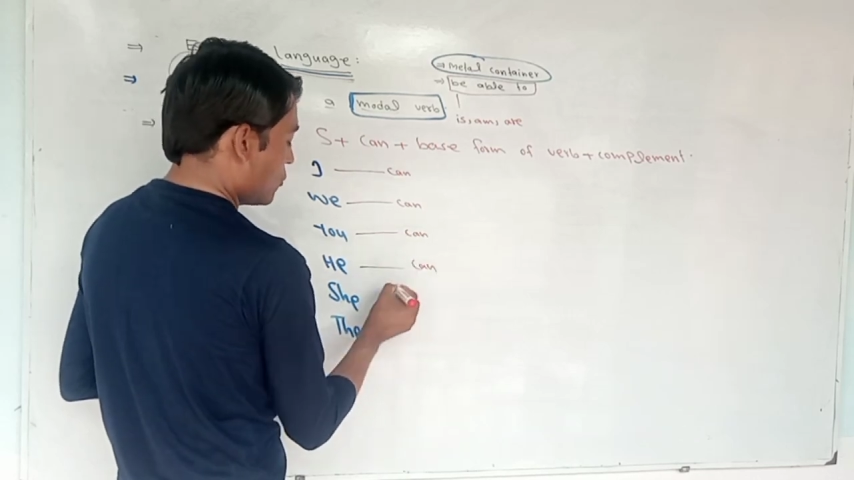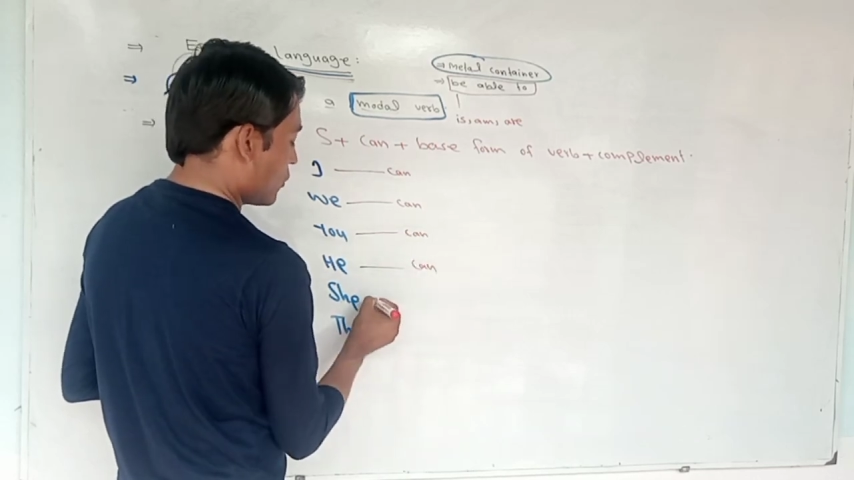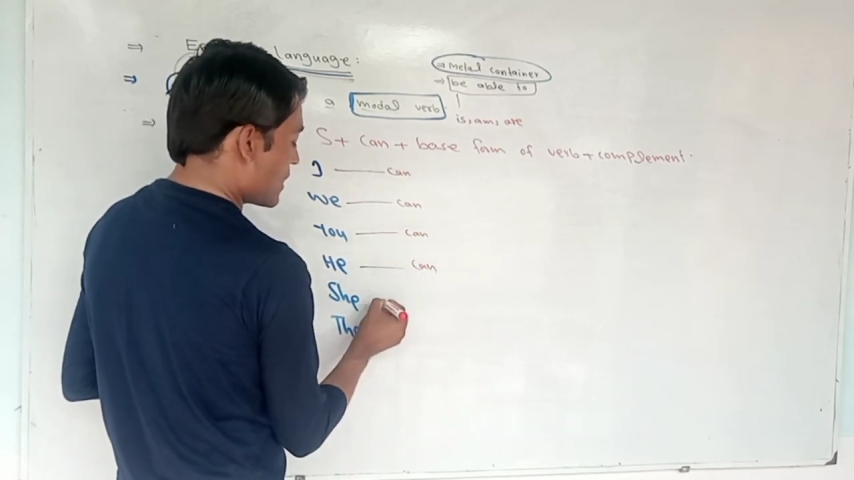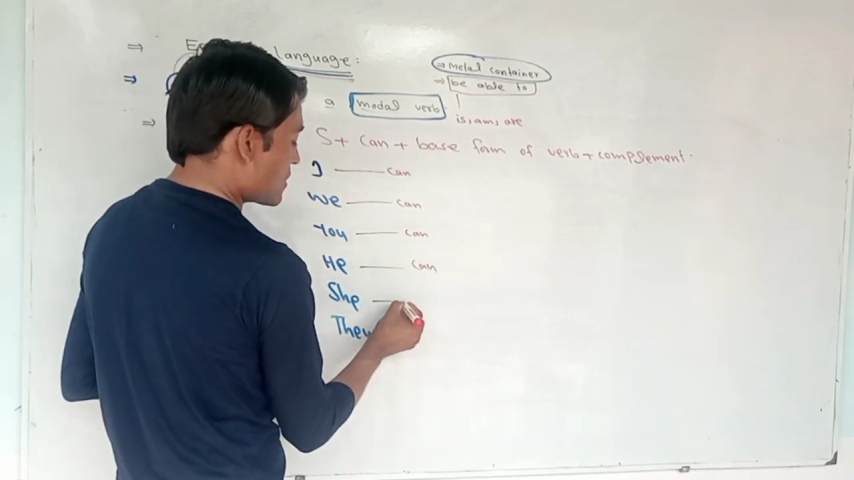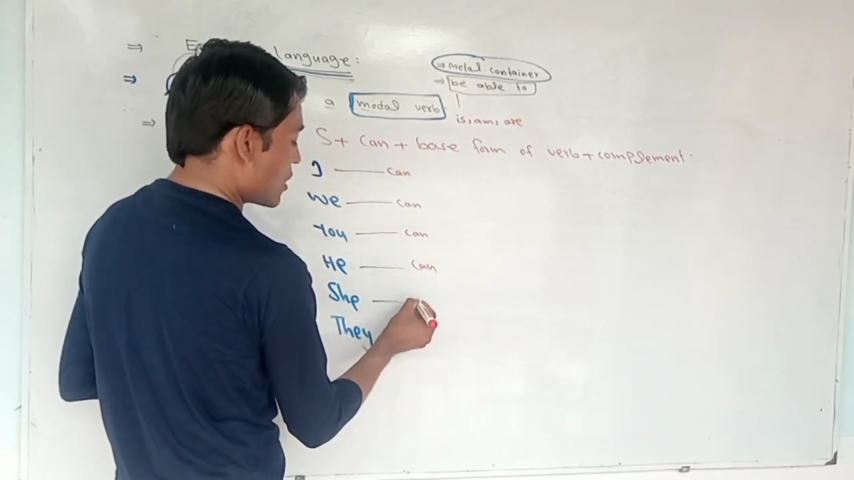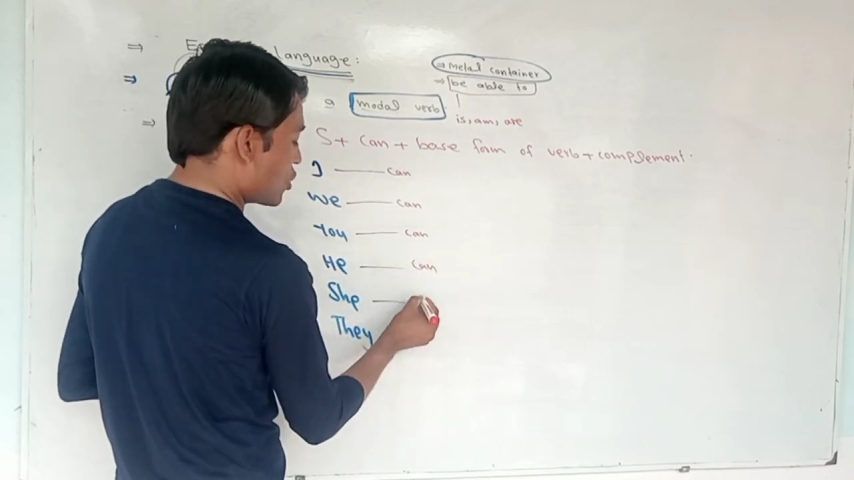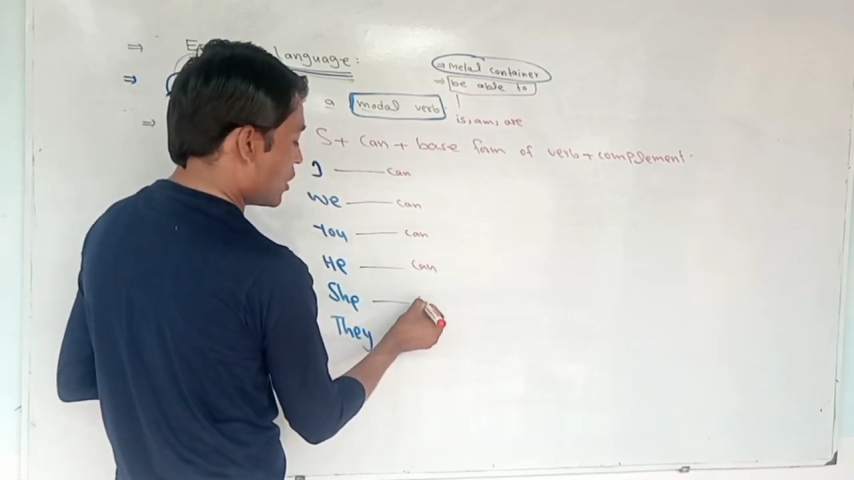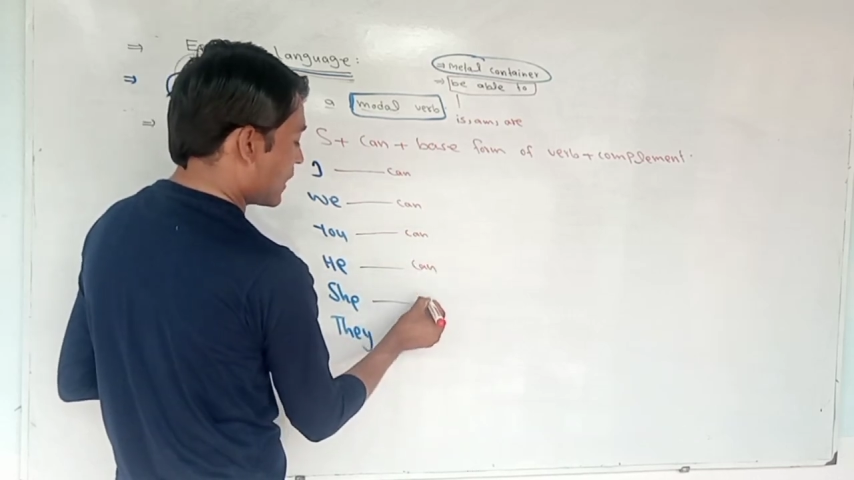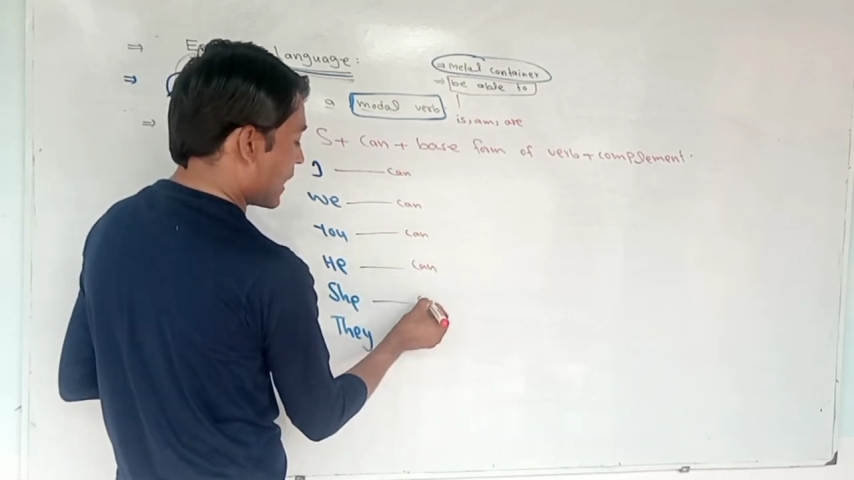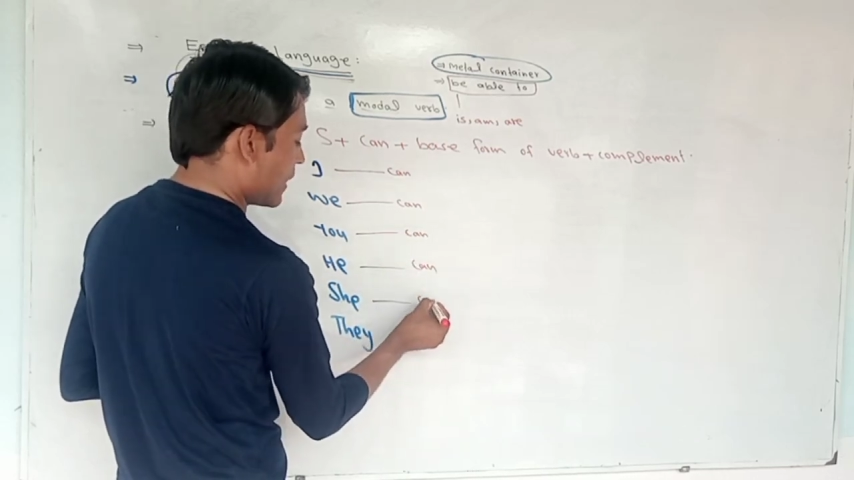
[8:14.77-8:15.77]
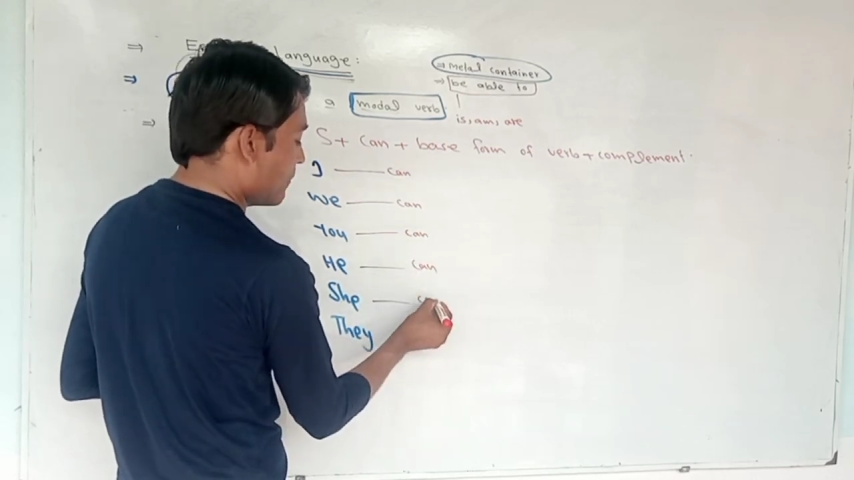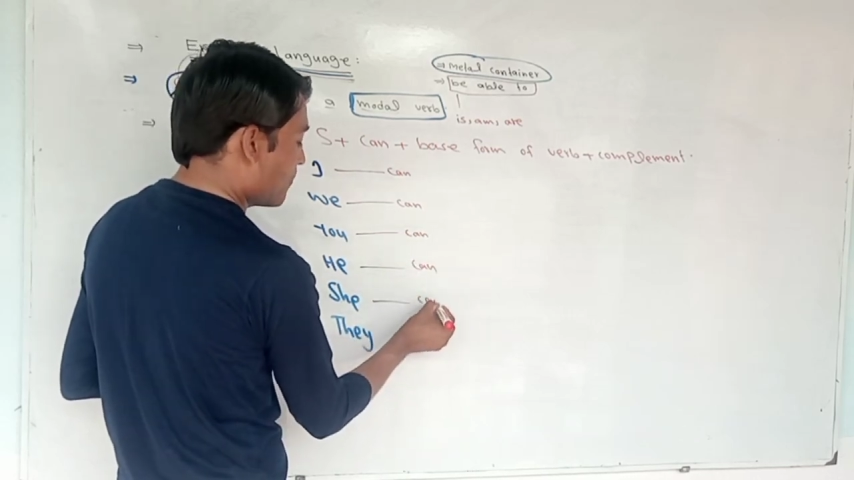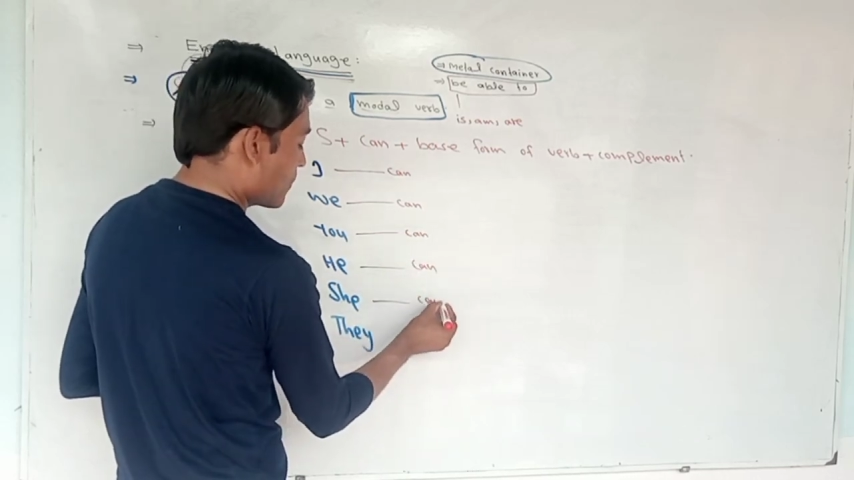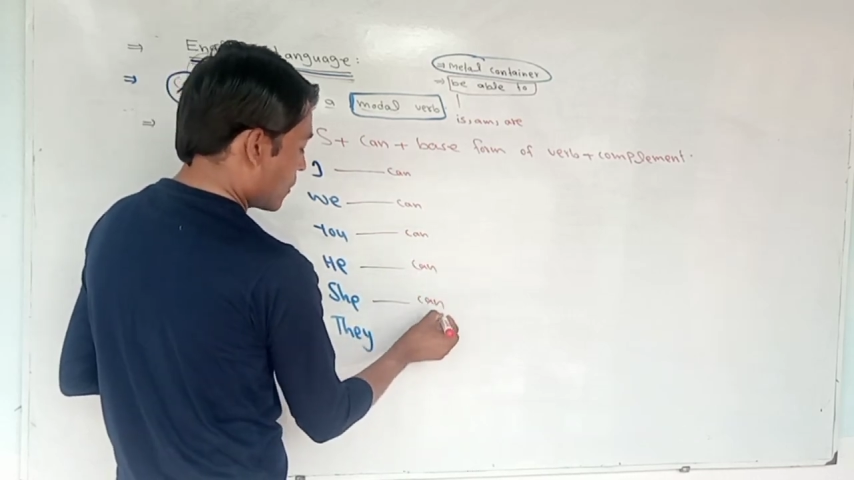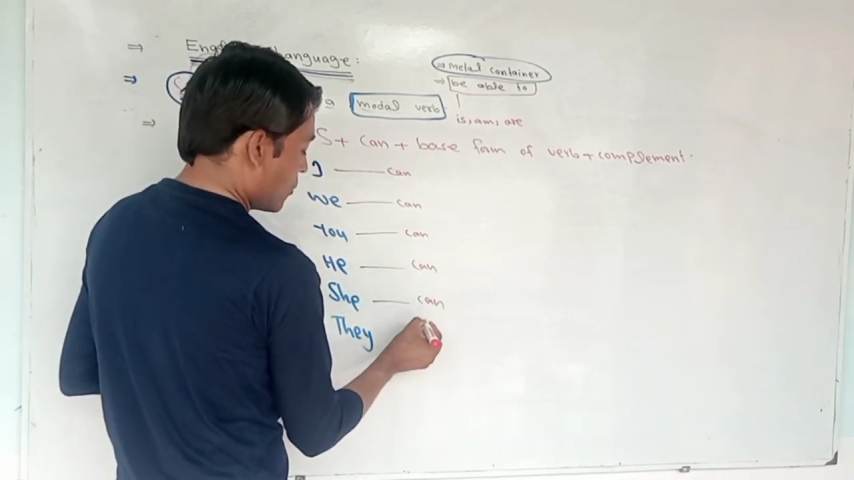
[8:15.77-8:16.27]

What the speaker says: you can say she can,